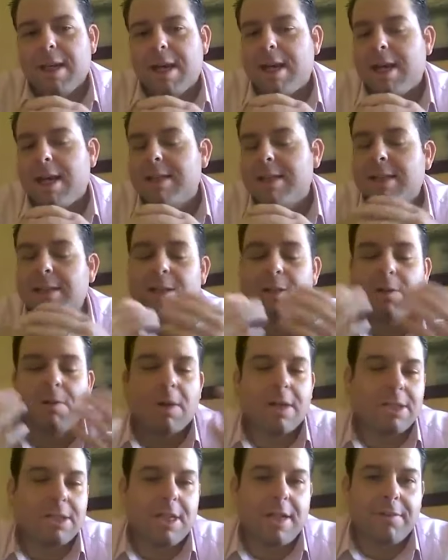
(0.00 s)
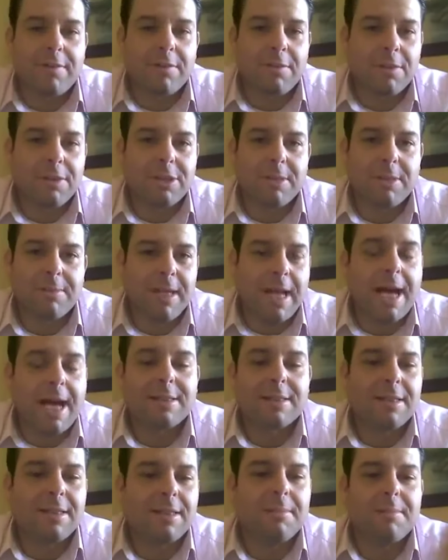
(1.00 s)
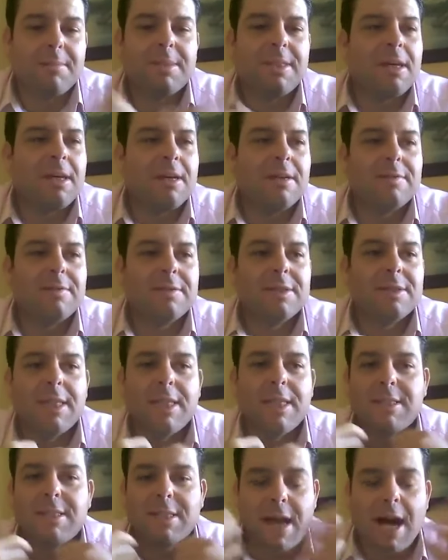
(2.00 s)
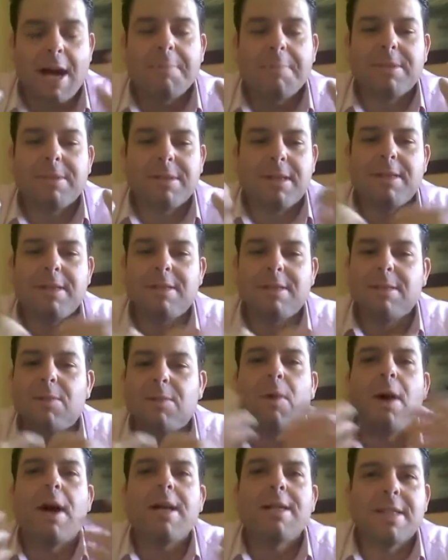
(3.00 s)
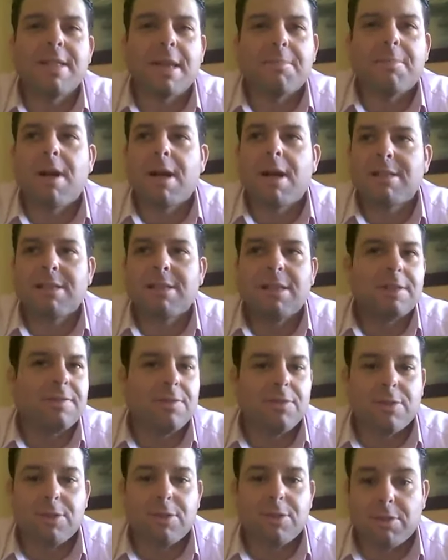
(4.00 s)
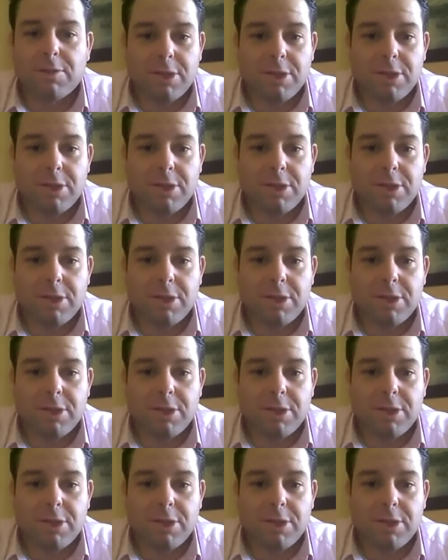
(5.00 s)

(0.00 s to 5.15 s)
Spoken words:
And I think the question everyone should be asking themselves is the opposite: is like, why is that processed food so